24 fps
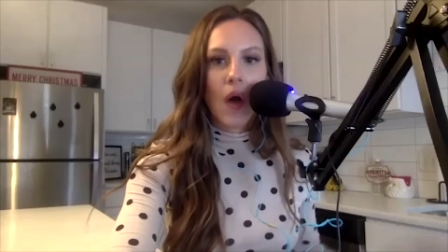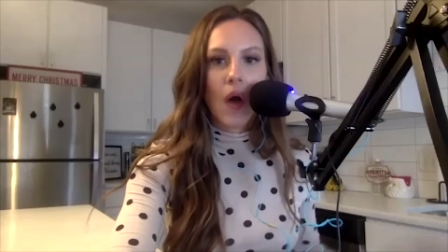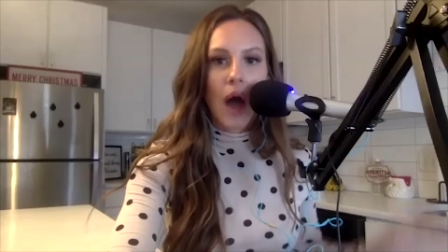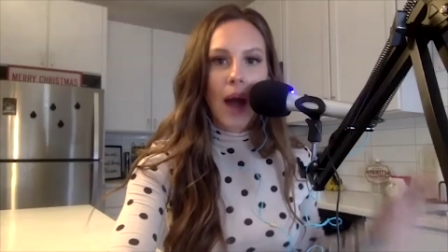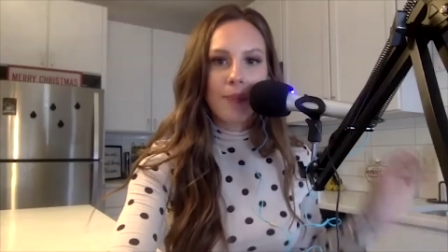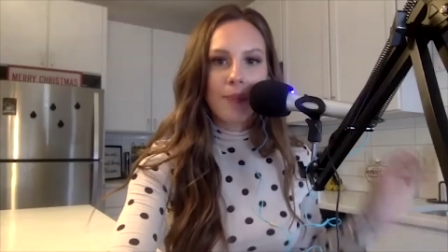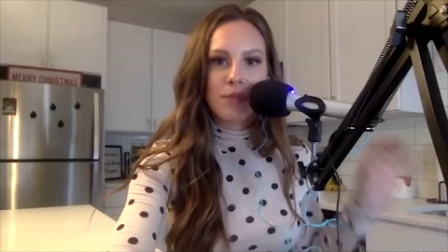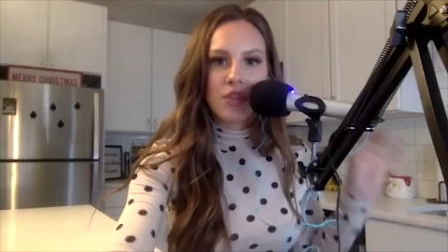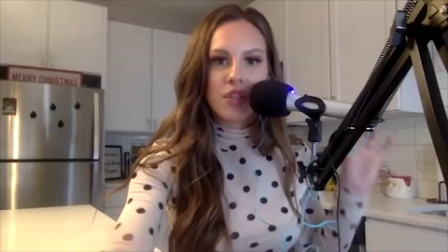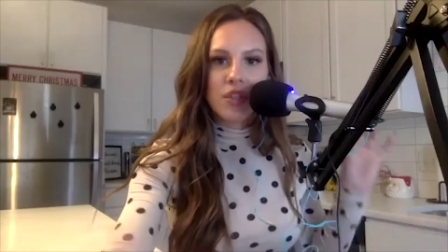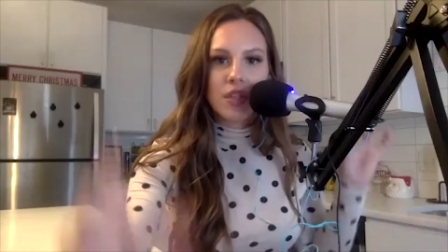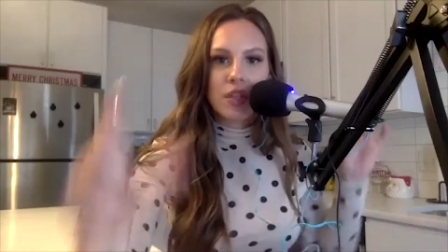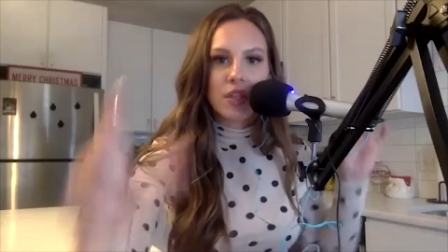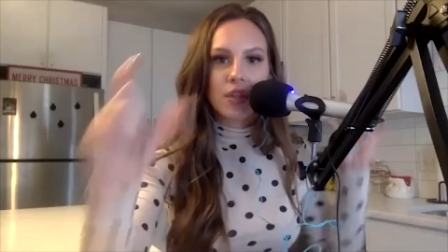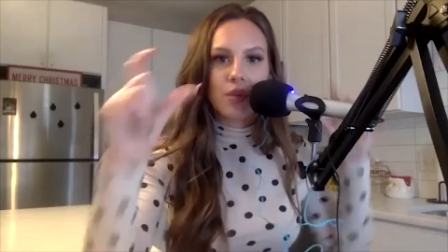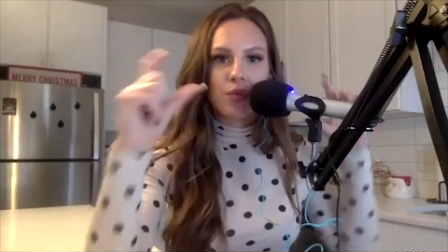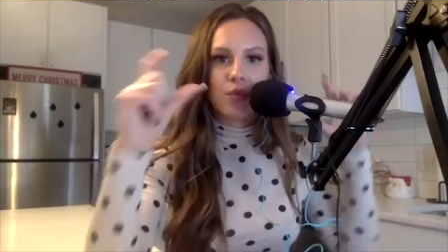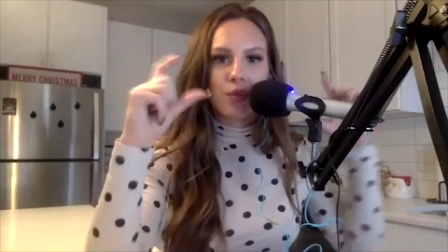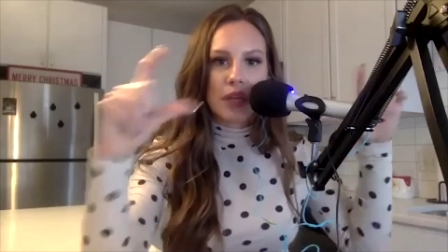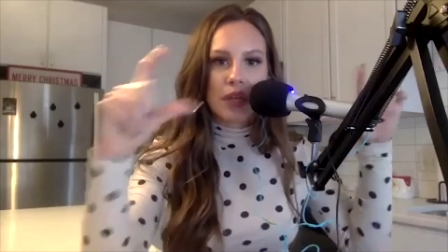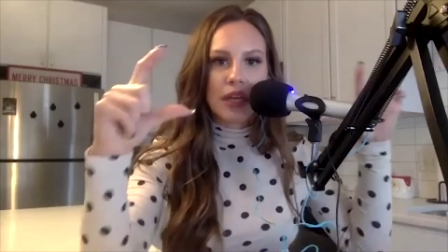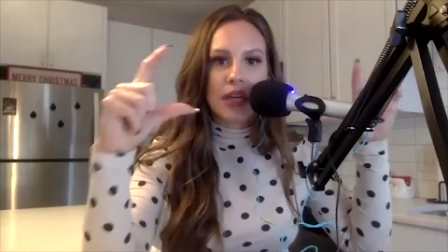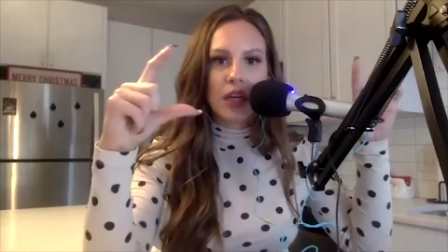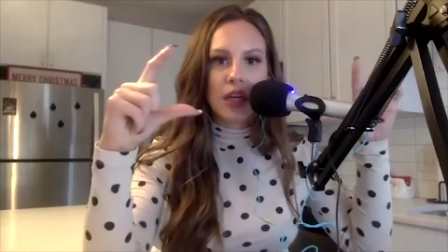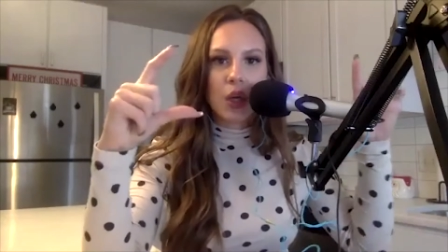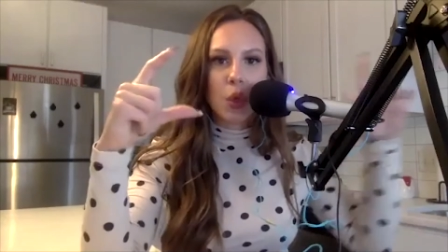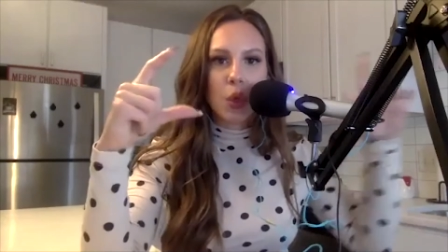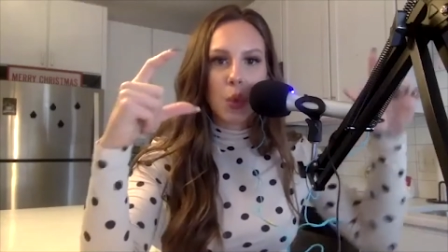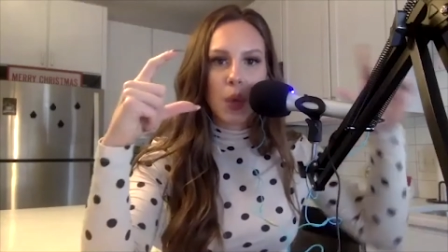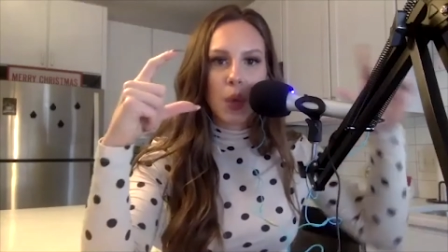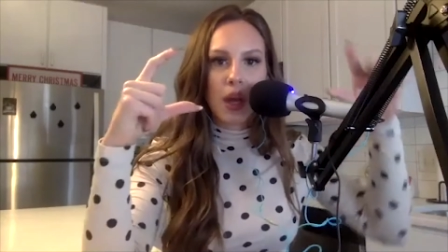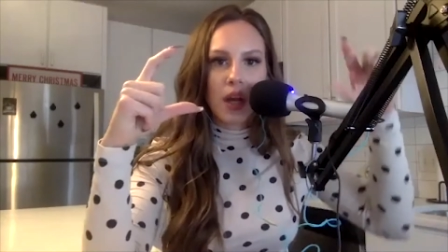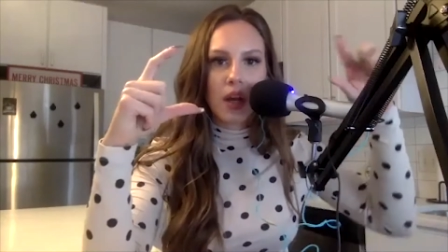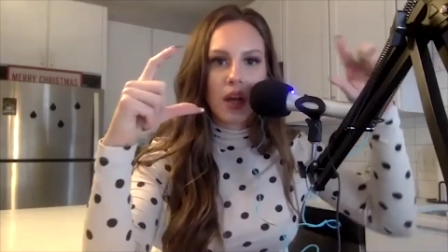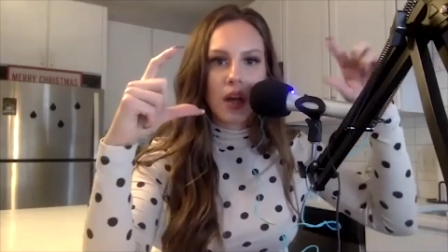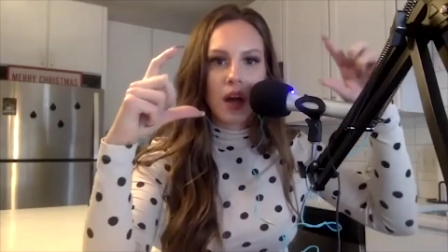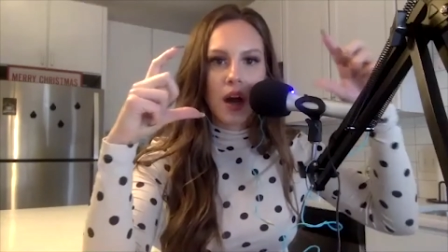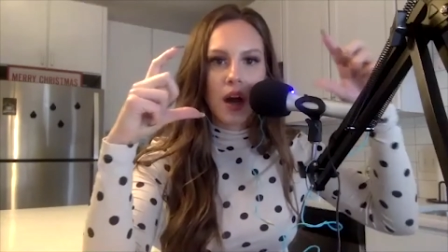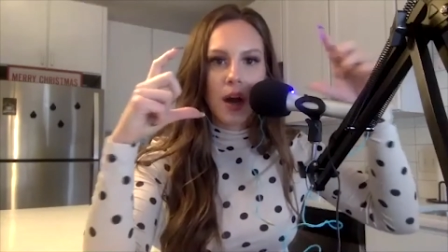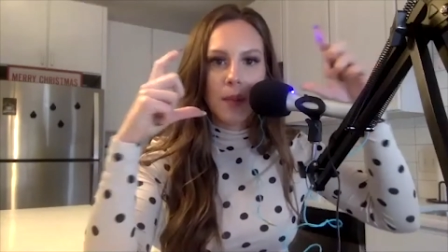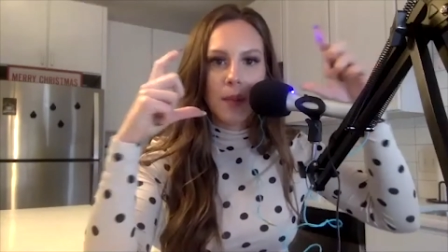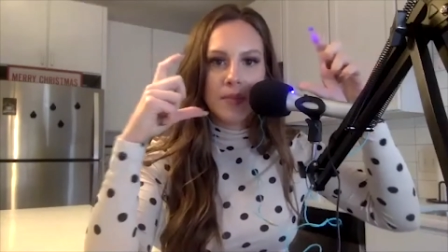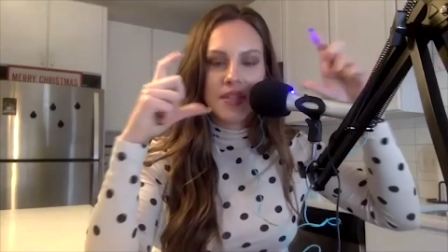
I'm just going to read a quick um,